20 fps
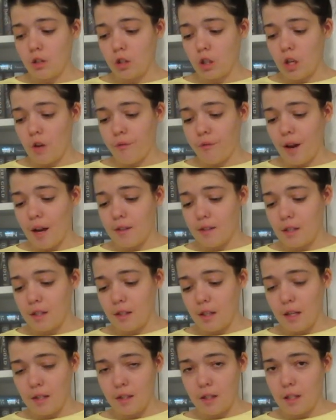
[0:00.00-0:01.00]
she finds her
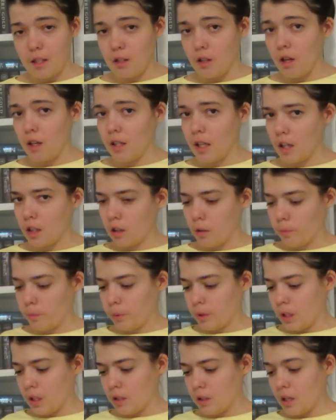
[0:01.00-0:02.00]
destiny not yet
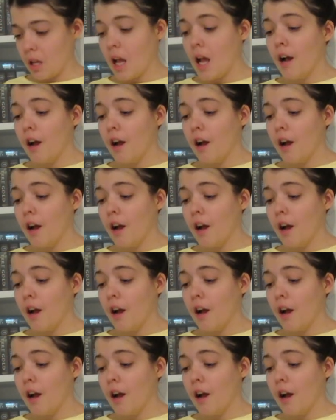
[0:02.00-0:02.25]
complete.